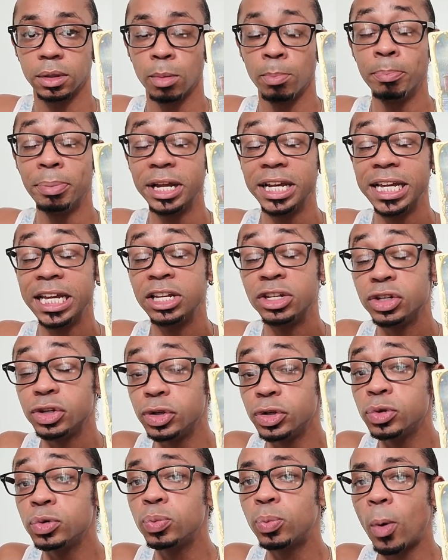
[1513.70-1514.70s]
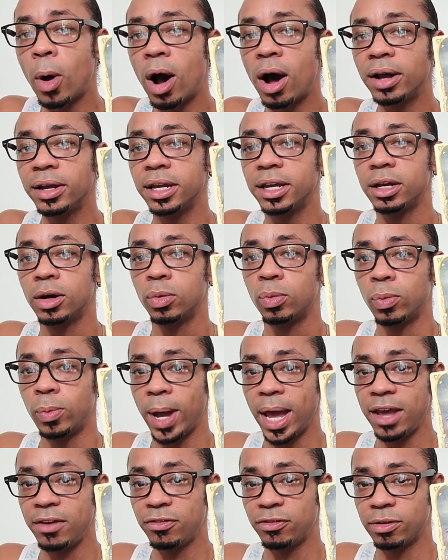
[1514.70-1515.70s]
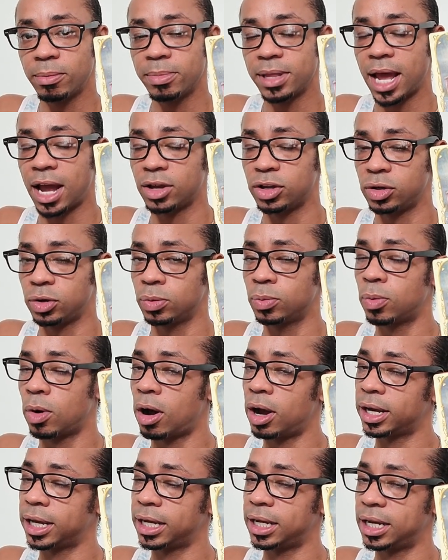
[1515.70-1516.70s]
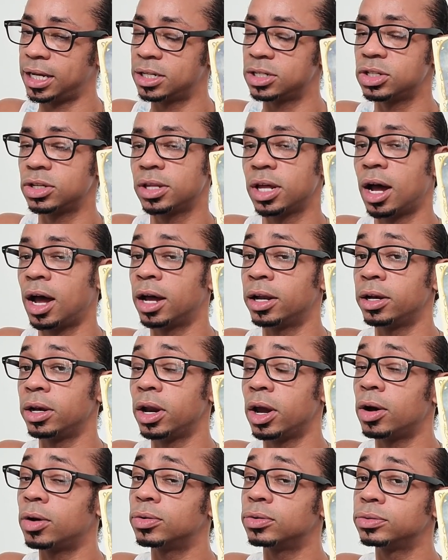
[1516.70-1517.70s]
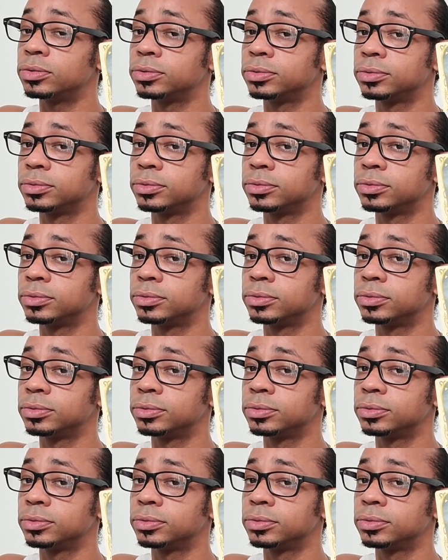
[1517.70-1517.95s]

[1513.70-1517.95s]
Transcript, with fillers: But in you walking away from that, you're walking into the unknown.